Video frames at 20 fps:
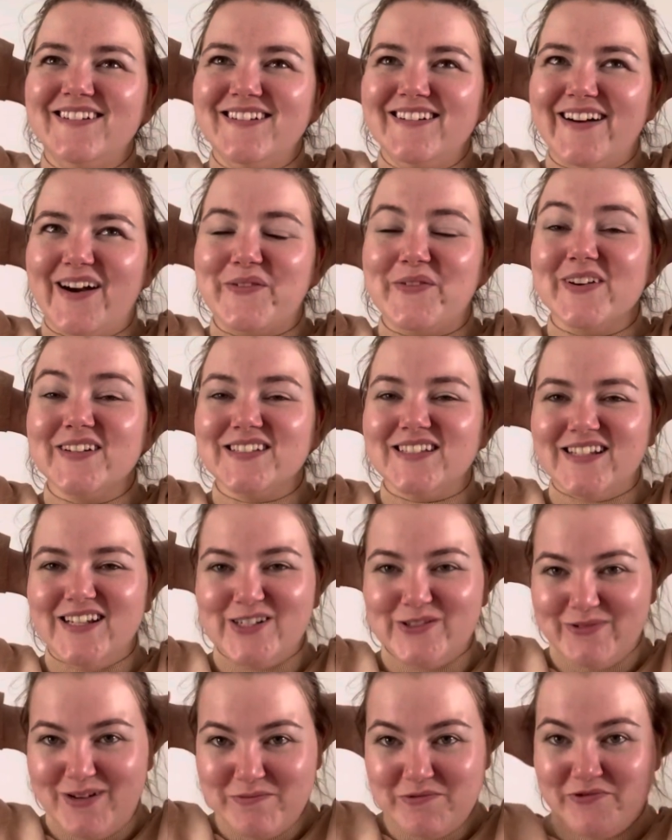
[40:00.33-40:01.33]
I worked at
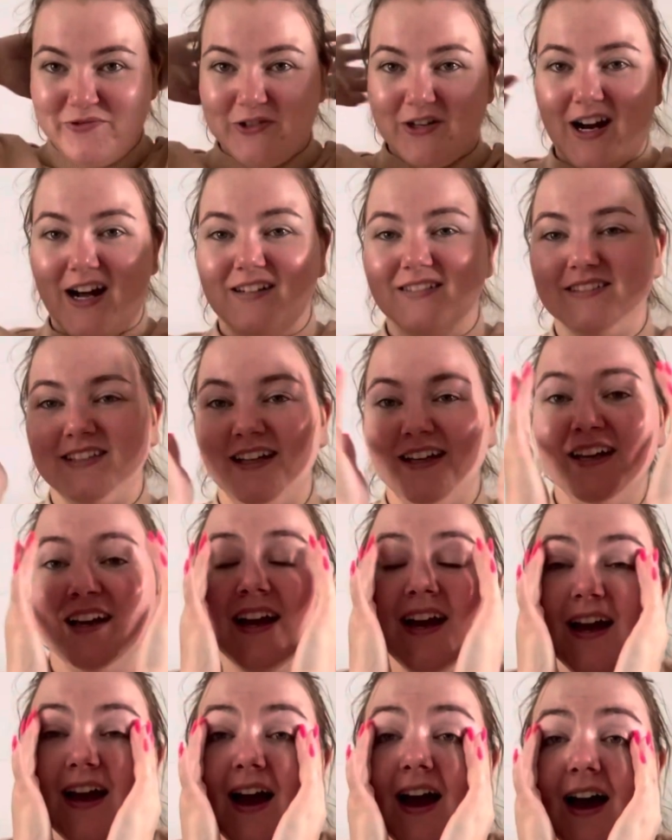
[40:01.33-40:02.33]
Nationwide before Aldi,
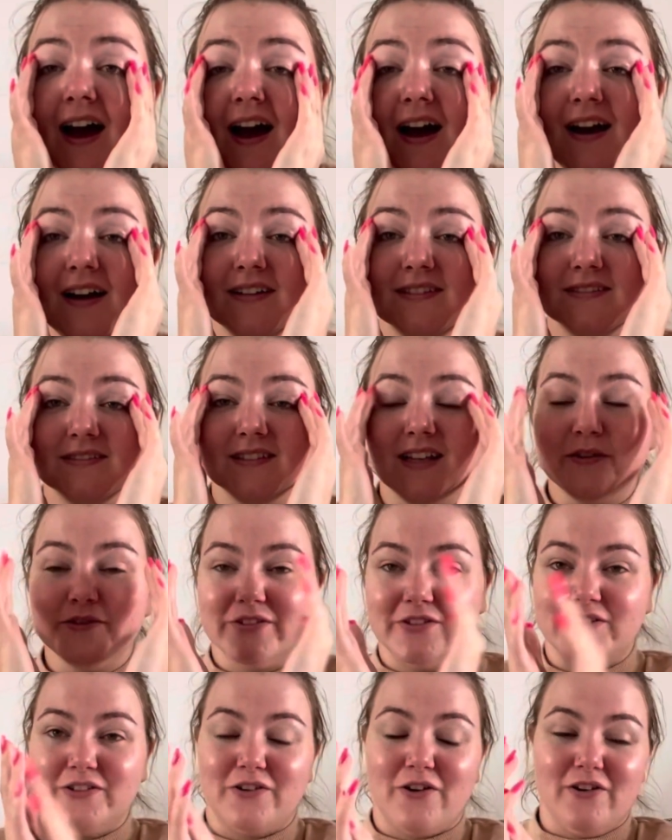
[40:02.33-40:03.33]
and I was
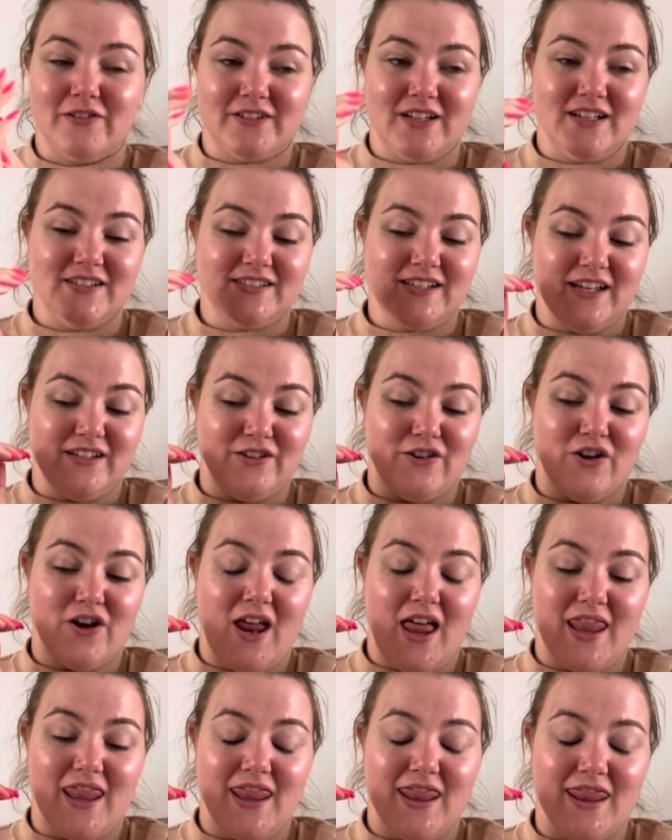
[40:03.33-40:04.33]
in a contact centre.
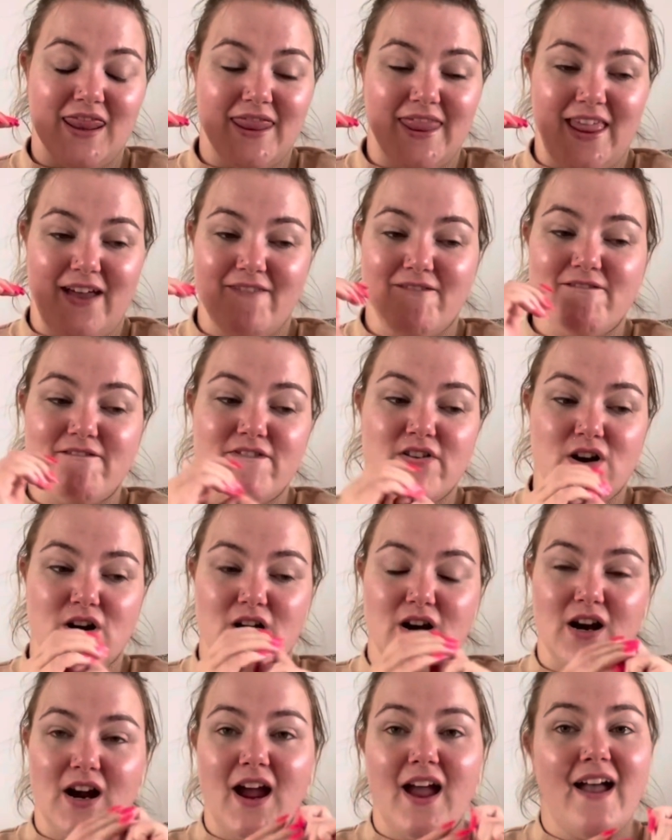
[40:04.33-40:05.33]

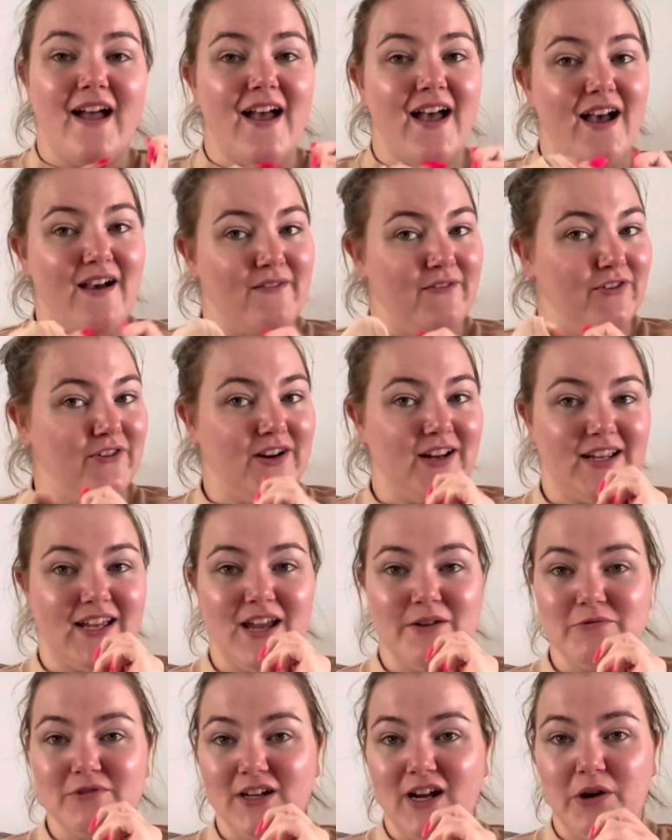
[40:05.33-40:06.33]
Never, ever
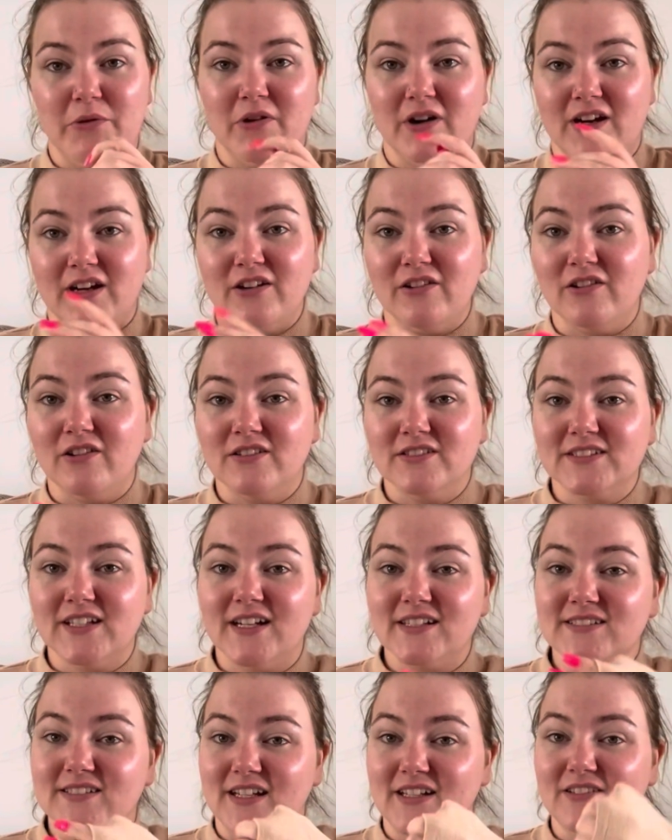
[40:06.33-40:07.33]
again would I work in a
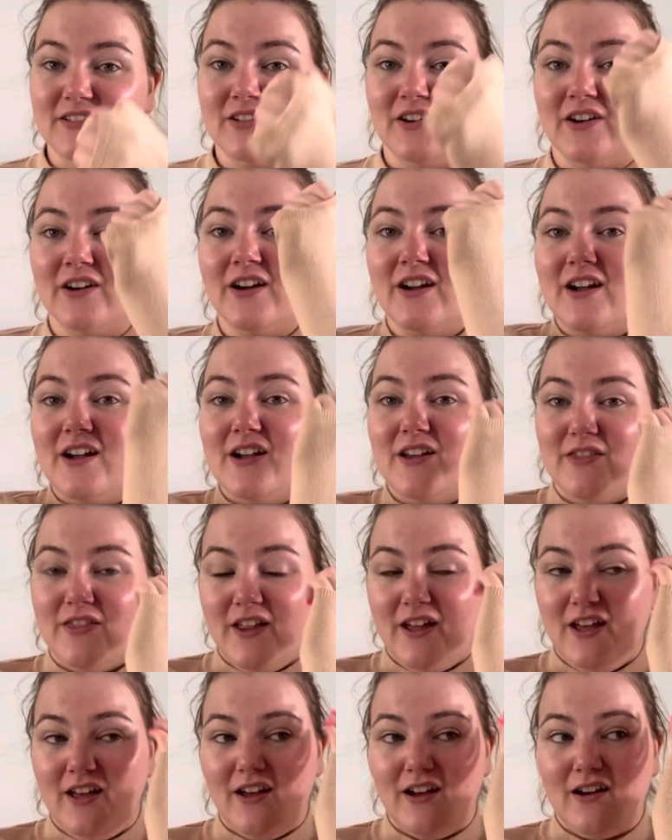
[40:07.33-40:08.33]
contact centre.
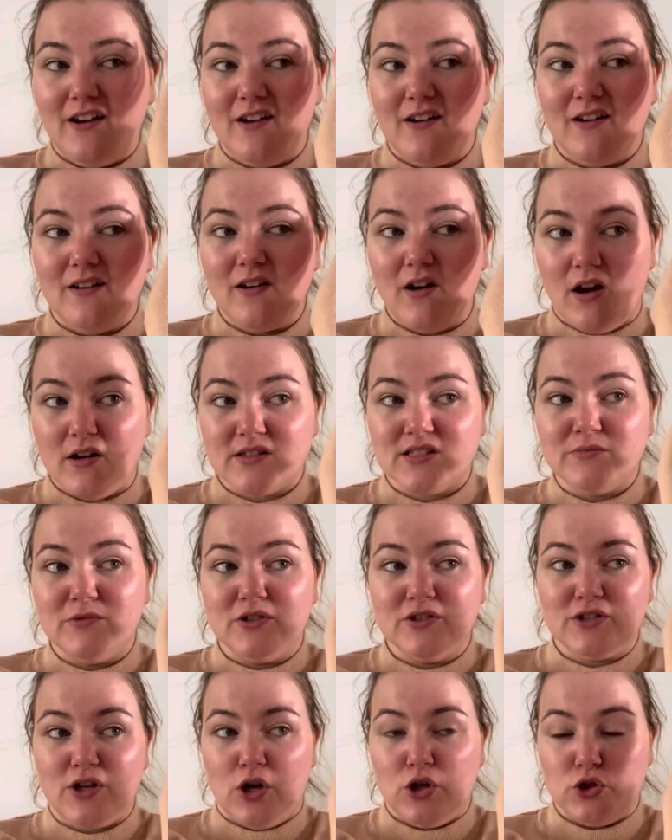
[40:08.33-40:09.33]
The
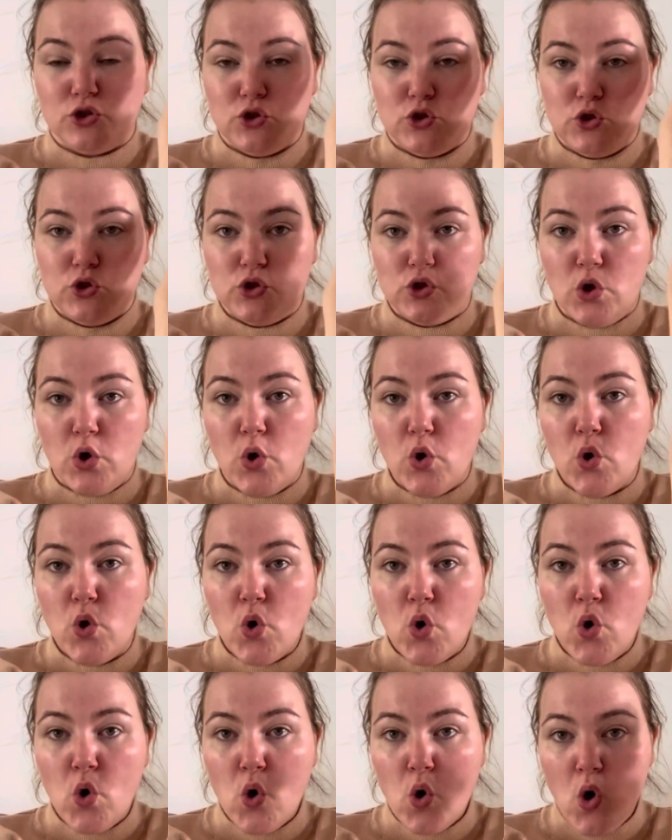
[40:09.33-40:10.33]
customers are
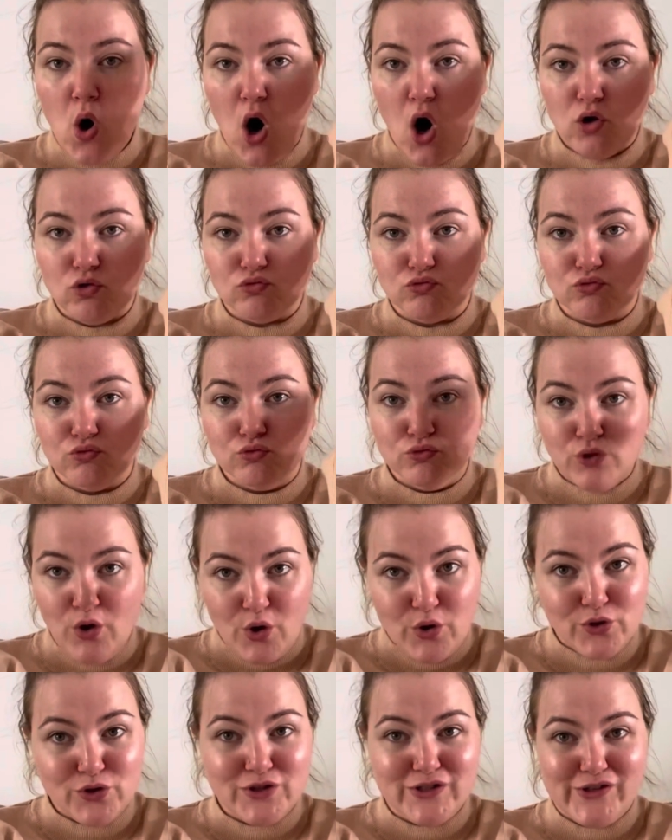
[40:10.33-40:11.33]
so
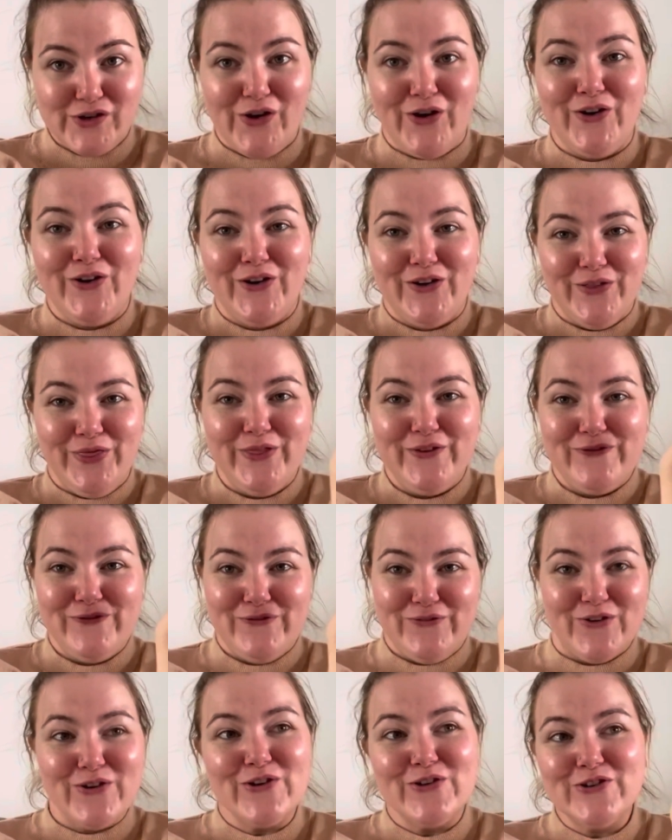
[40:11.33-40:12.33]
rude on the
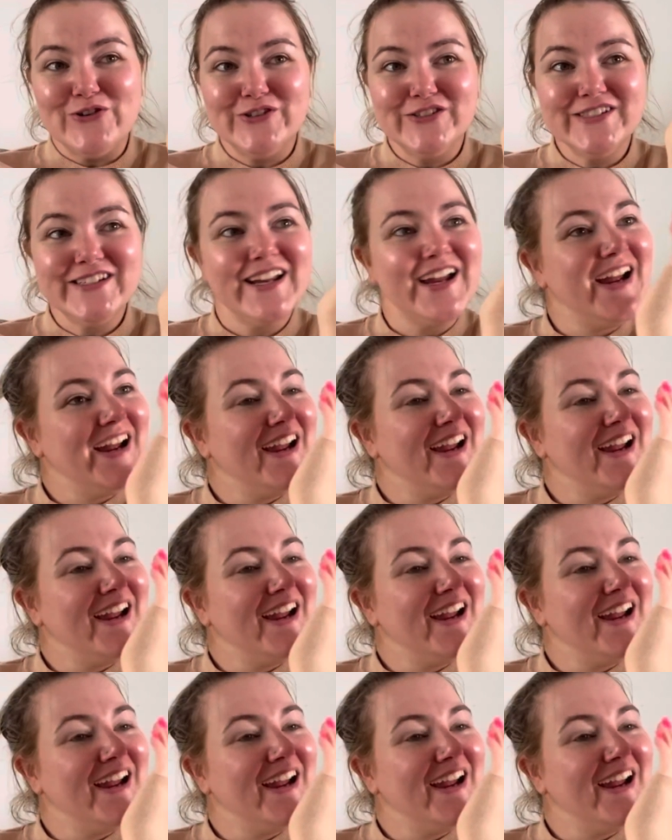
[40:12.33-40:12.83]
phone,